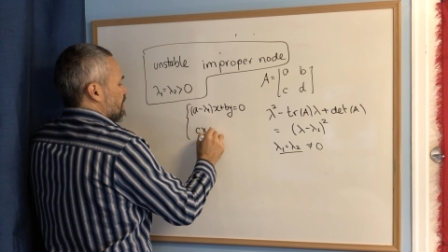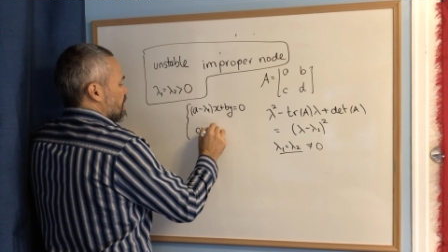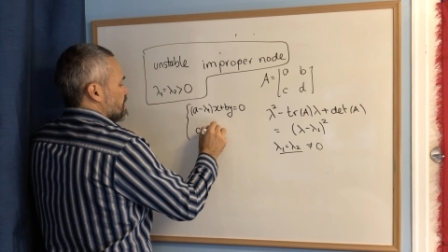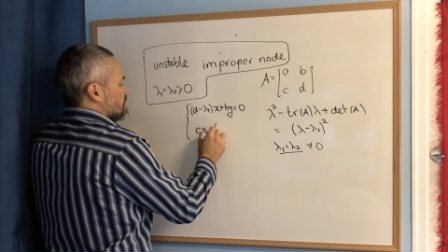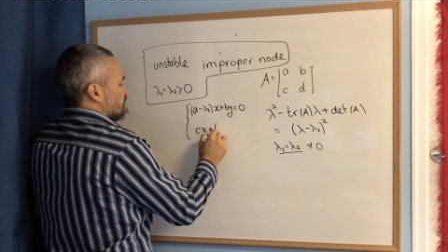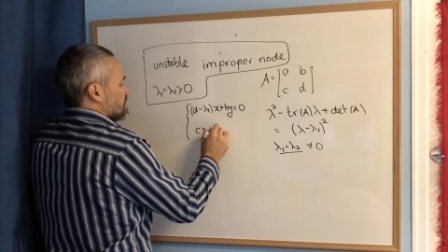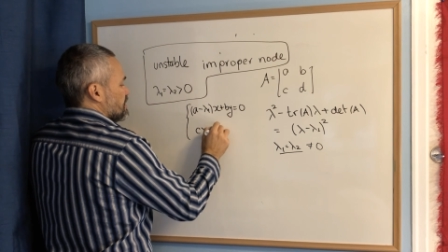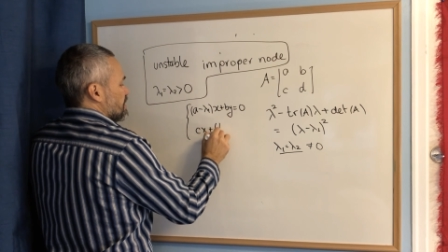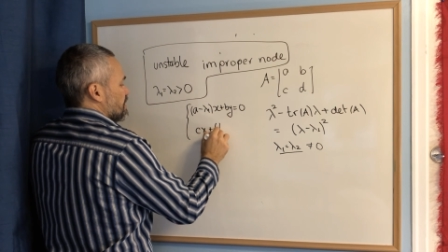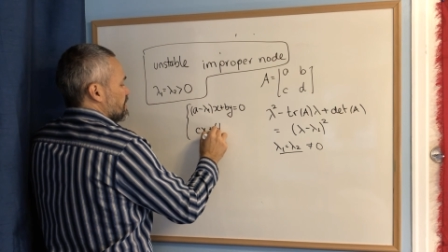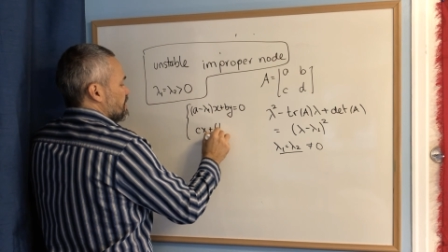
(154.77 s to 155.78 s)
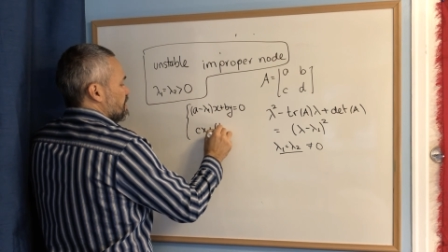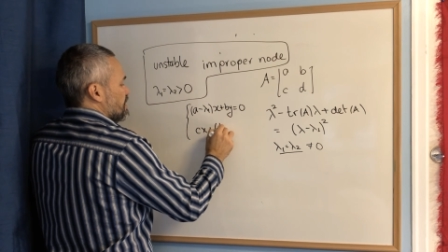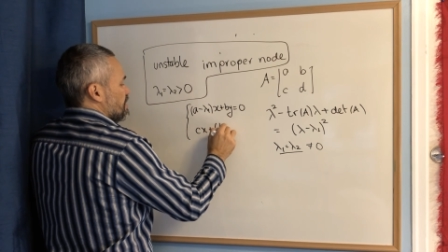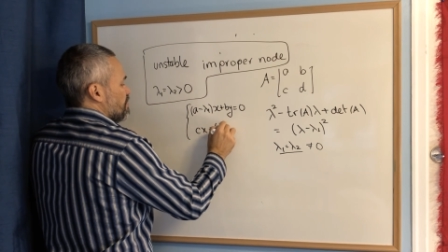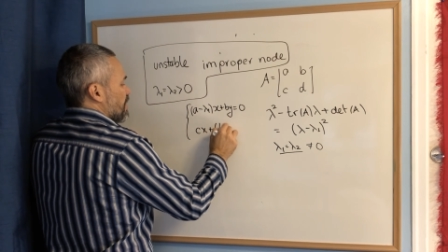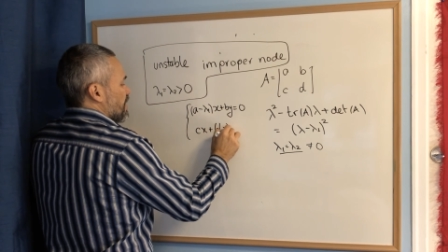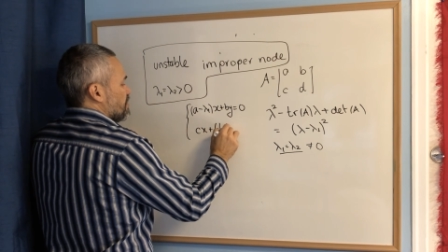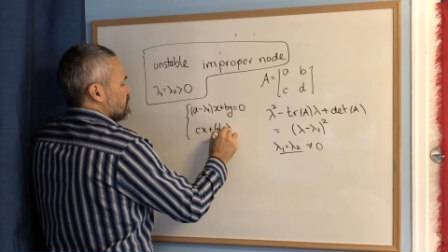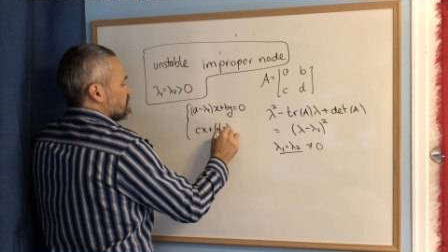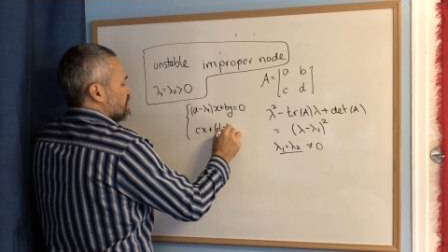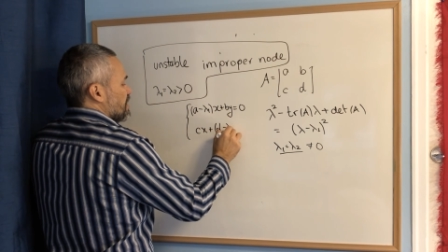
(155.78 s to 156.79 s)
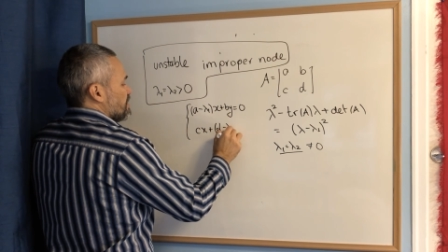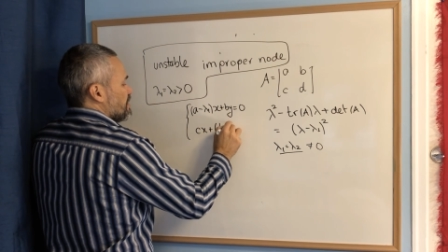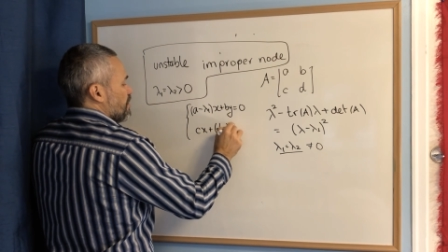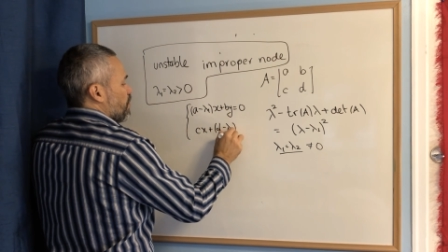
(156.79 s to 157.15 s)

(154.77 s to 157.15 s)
plus d minus lambda